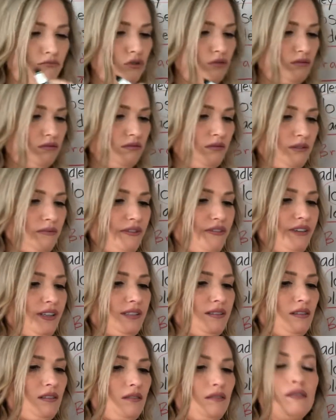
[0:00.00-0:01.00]
Oh, I'm going to
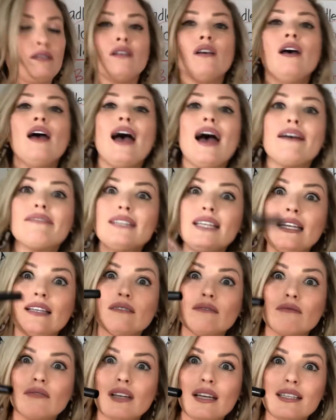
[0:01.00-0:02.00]
fix this. I have 10.
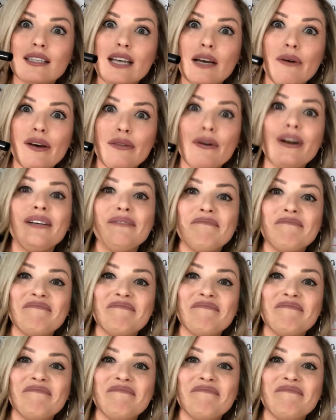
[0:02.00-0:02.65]
Can I take away 3?